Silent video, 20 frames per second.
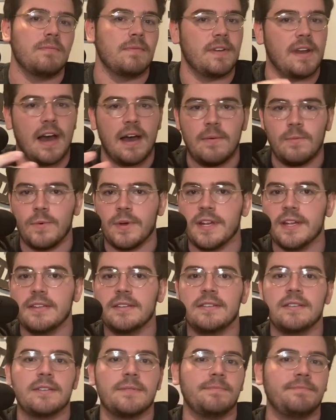nine
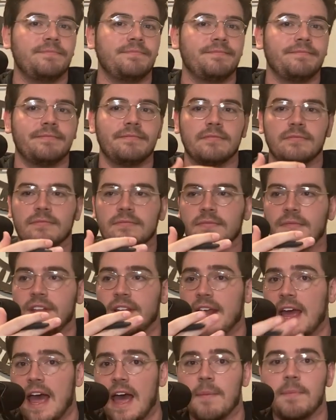wins,
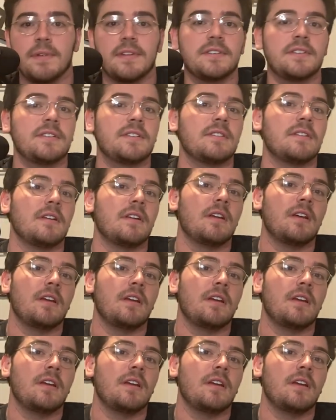it happens.